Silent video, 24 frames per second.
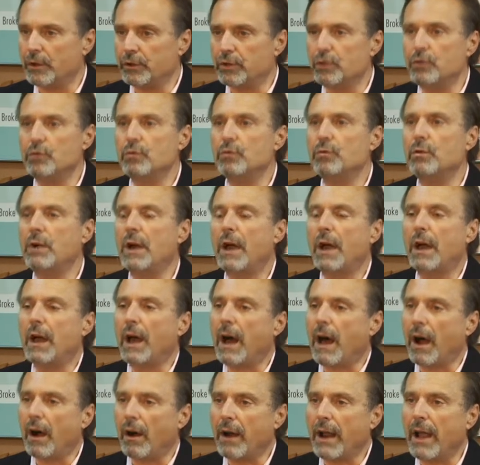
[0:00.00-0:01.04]
you
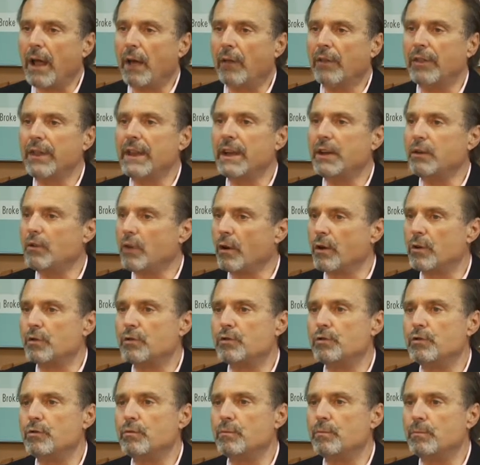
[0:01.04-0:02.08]
are healthy in order
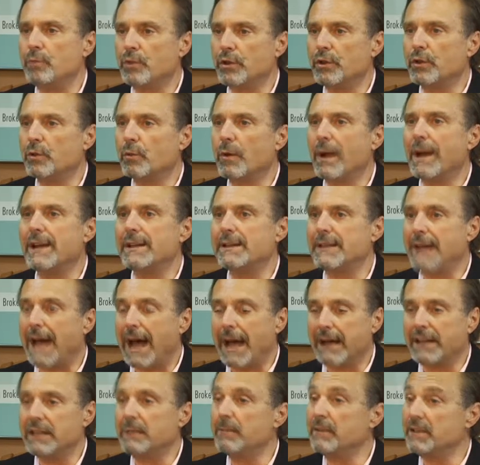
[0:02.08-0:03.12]
to put the right
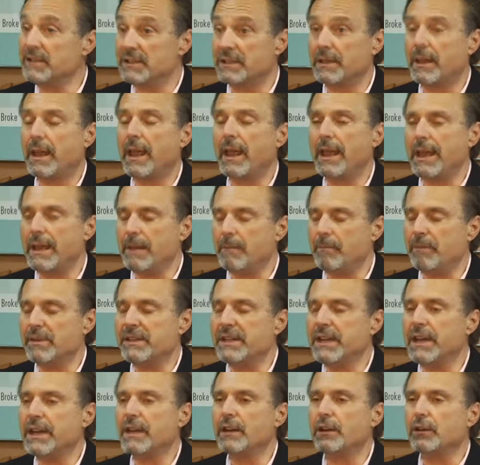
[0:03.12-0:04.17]
documents, in
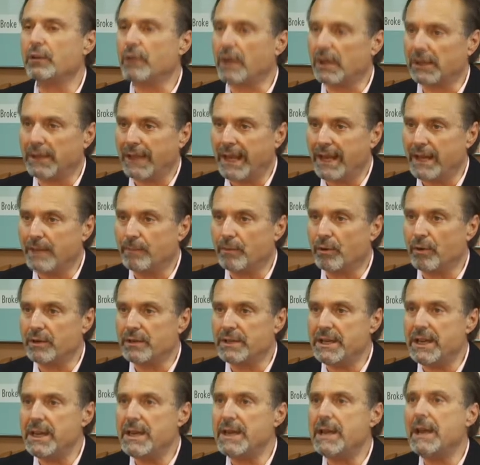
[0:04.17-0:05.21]
particular a ladybird
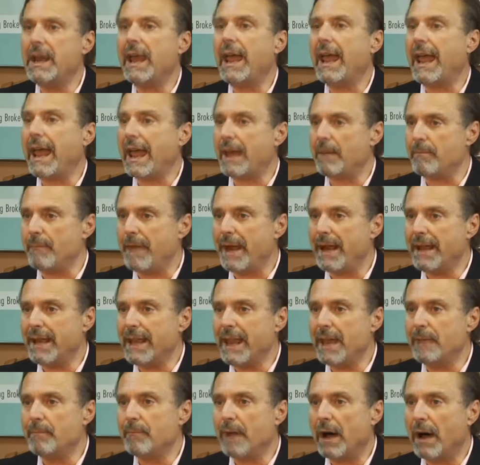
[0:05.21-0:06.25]
deed and
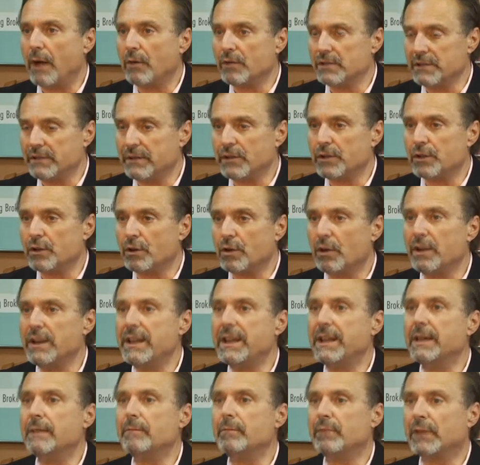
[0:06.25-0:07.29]
Medicaid powers of
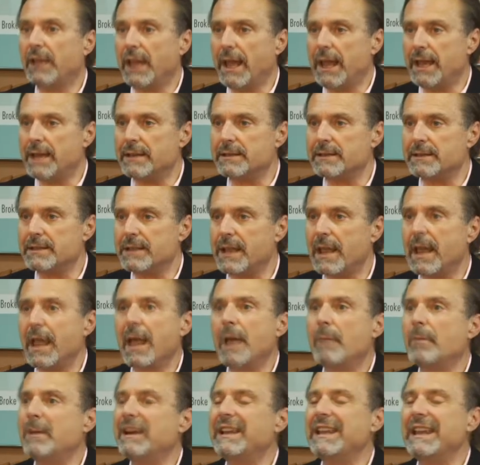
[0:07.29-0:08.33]
attorney, in place.
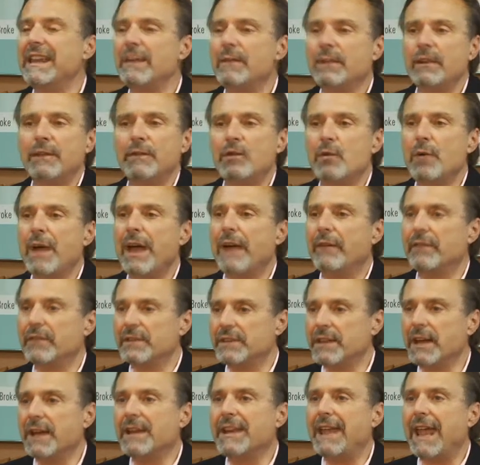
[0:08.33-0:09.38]
But even if you haven't
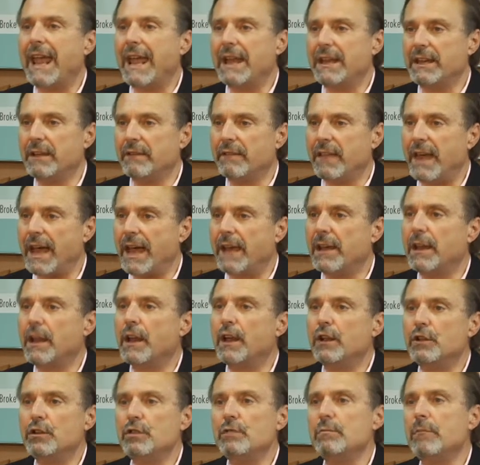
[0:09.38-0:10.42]
done any of that,
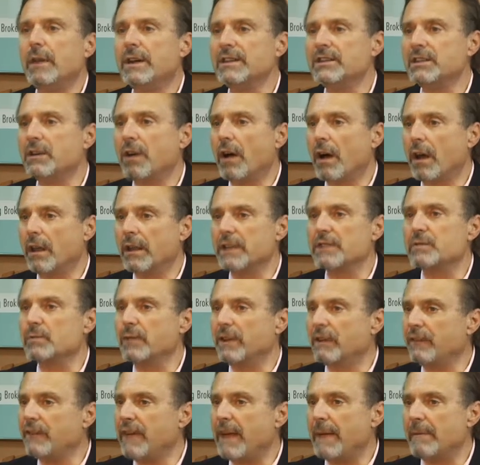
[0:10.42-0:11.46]
you must call us when
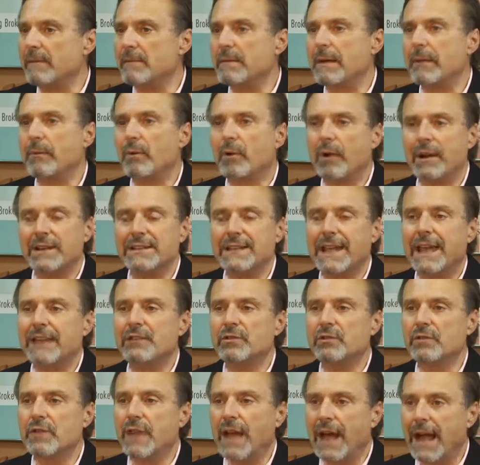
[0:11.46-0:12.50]
a family member has
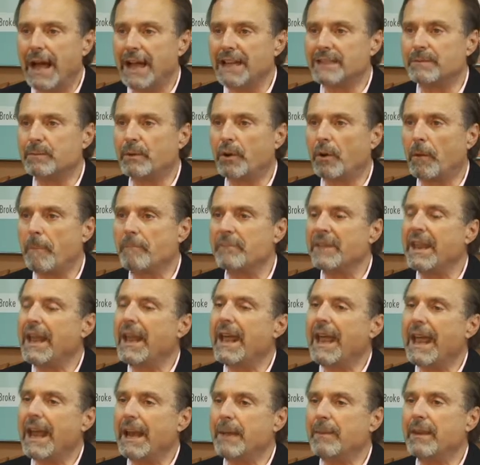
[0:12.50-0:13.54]
entered the hospital
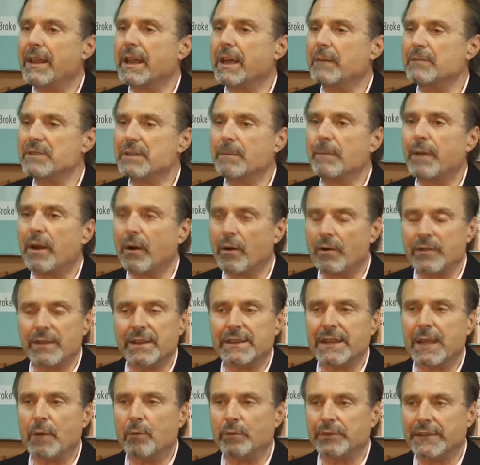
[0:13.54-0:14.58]
and it becomes apparent that
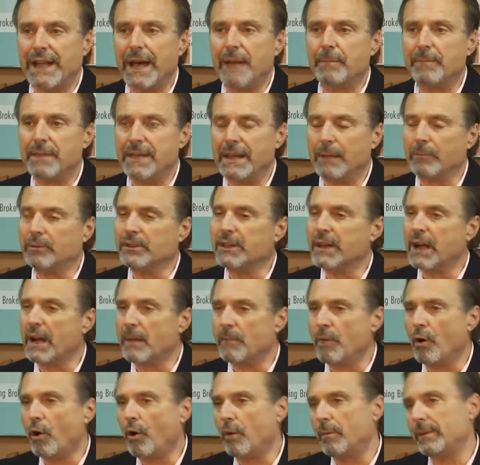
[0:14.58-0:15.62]
they will not be able to come
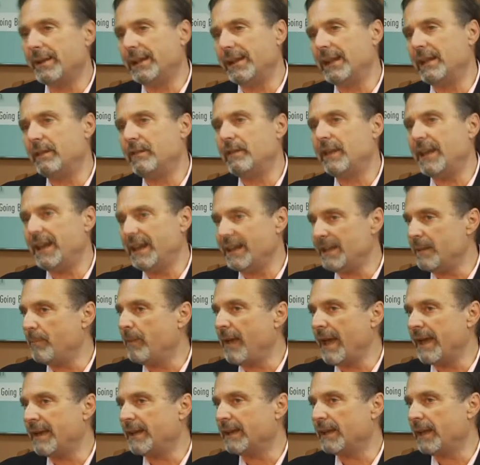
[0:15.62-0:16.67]
home and live
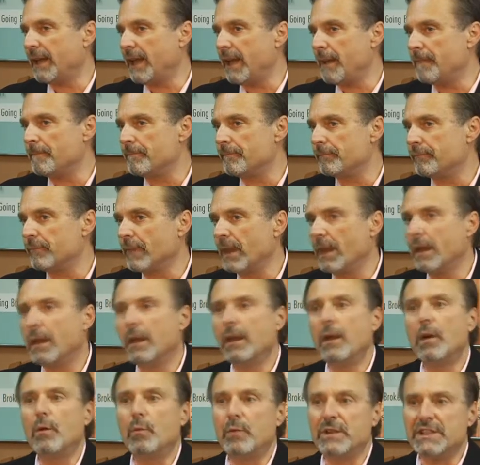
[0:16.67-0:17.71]
independently.
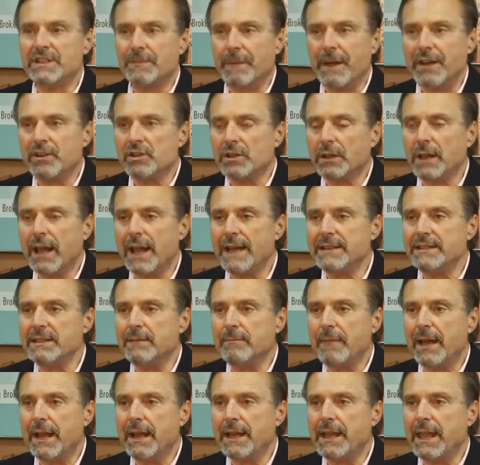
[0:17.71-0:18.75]
We specialize in
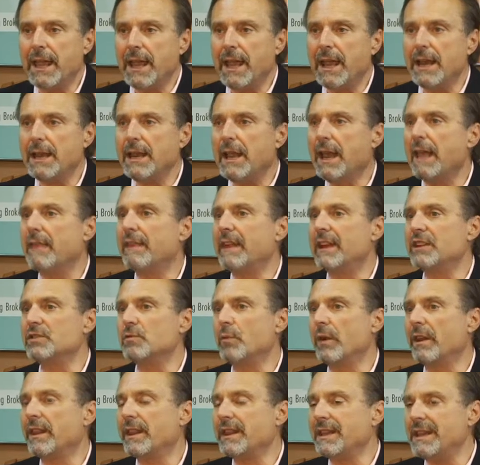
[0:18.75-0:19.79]
Medicaid. That is
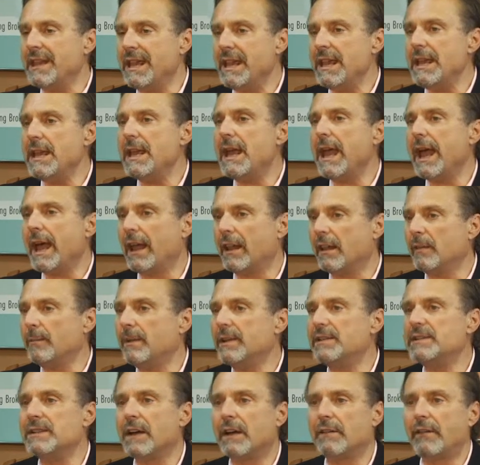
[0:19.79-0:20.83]
one of the key
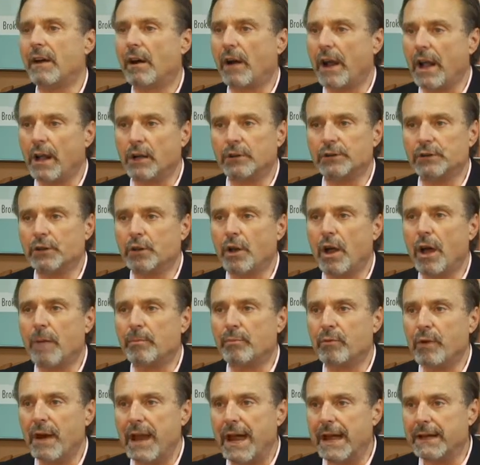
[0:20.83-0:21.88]
elements of our elder law
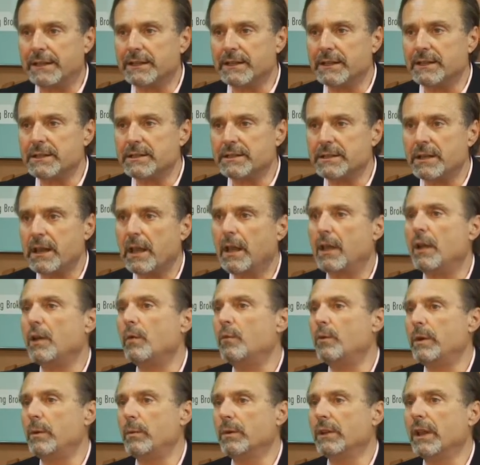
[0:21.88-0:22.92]
practice.
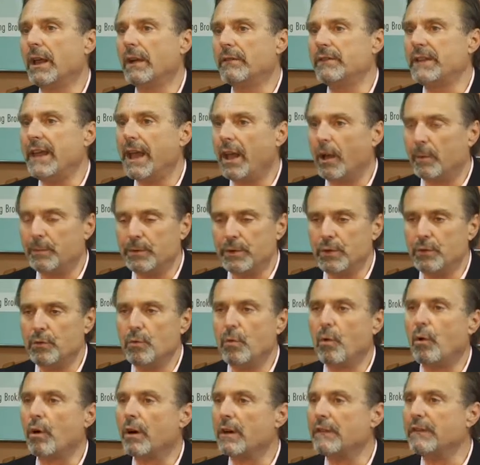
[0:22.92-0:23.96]
We would love to help you
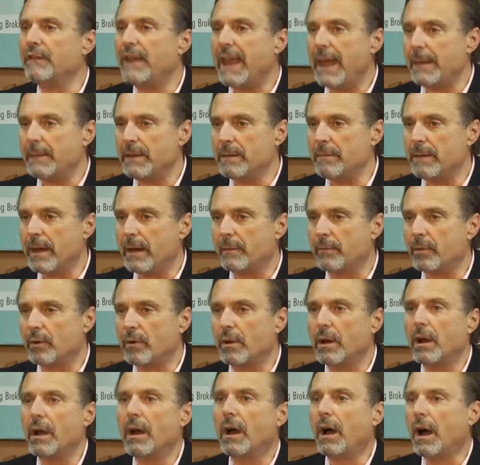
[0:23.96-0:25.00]
or a family
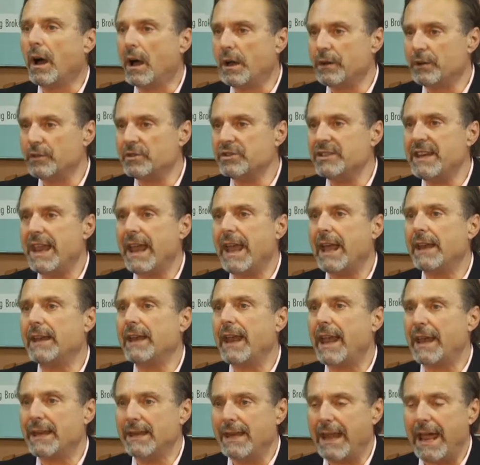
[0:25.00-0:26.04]
member understand
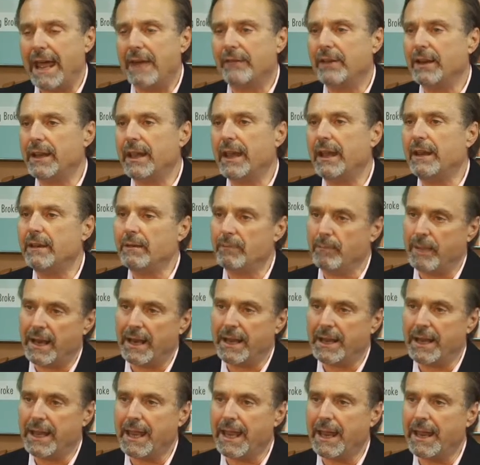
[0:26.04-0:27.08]
and navigate
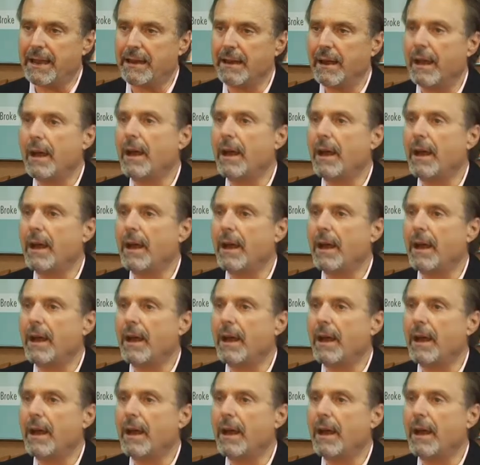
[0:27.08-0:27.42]
Medicaid.